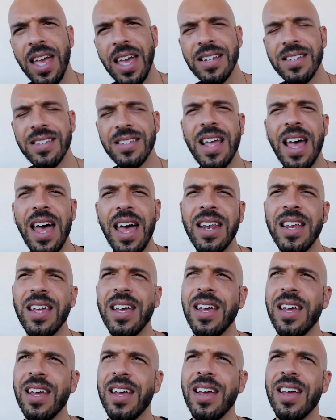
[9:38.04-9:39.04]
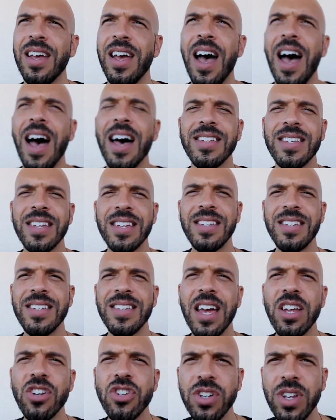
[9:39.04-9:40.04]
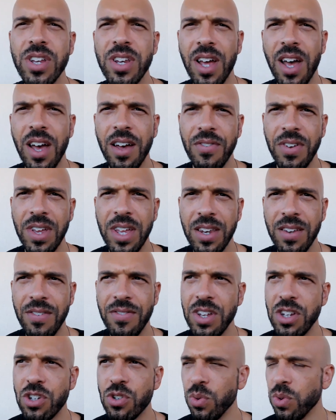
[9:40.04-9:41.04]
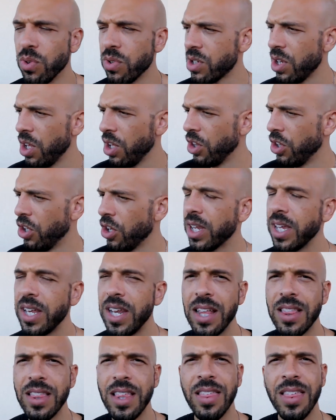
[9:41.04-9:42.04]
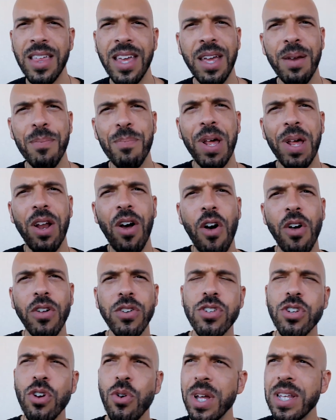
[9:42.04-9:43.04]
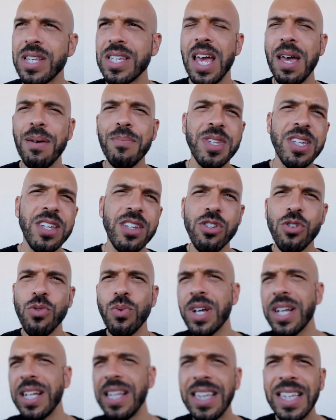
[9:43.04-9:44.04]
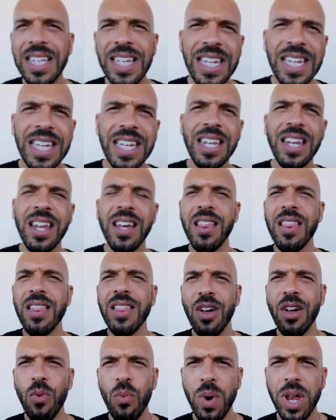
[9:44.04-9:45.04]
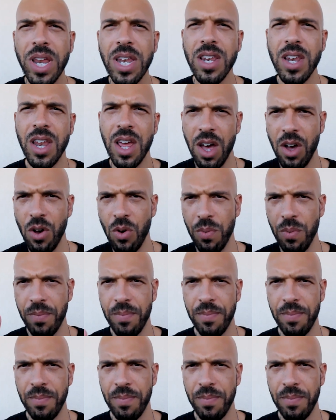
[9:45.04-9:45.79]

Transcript: It's that a succession of individuals looking at the thing, but also attempting to clean the window